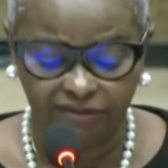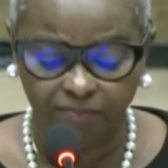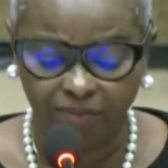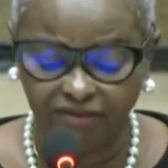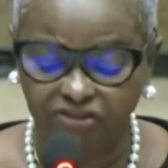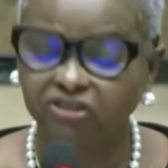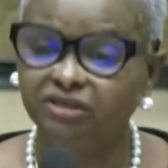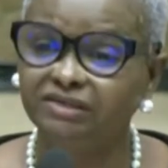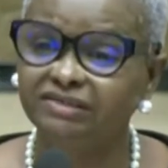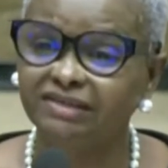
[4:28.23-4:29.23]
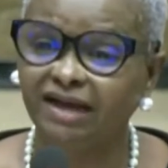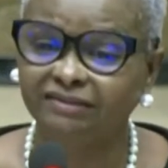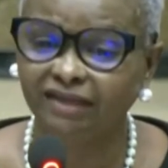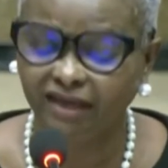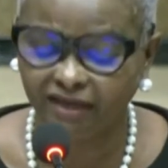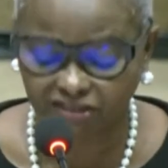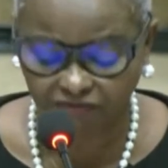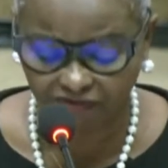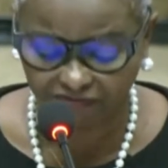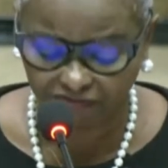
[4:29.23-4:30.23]
the pensioners at age
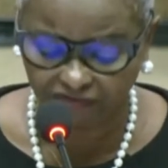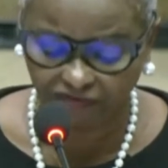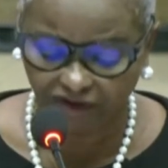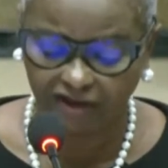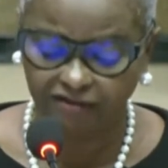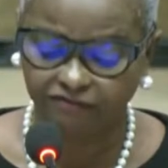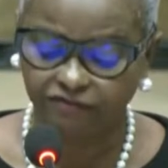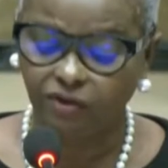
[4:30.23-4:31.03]
55,